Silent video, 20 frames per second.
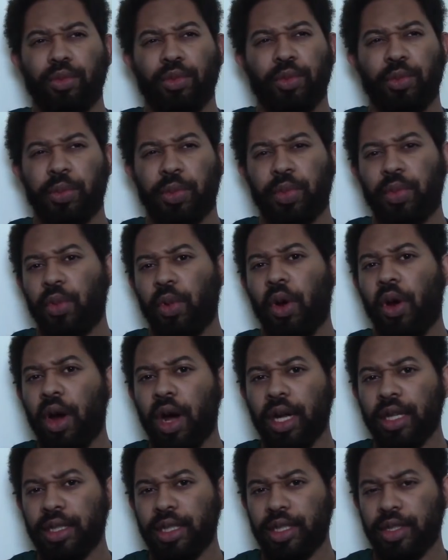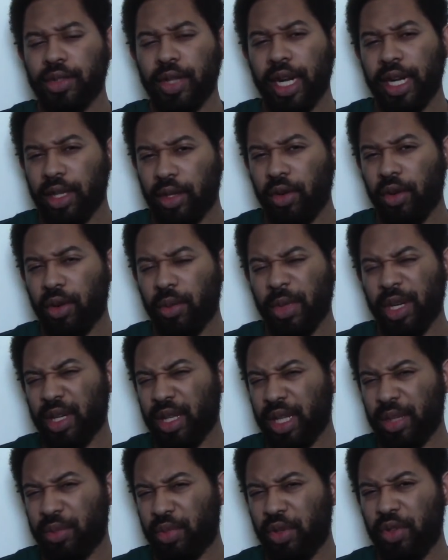wrong to try to court or
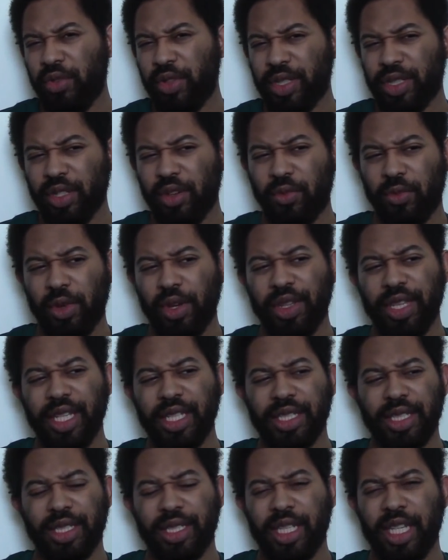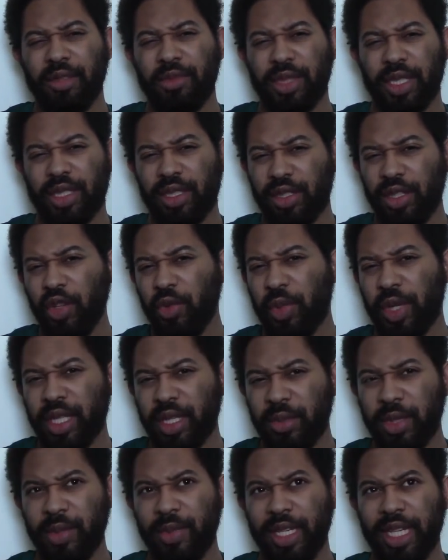like prove yourself worthy just seems stupid
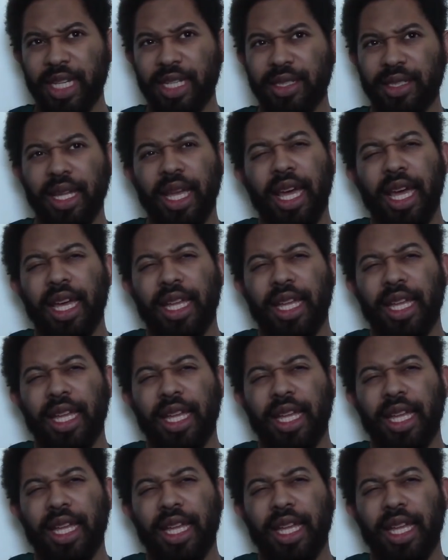to me because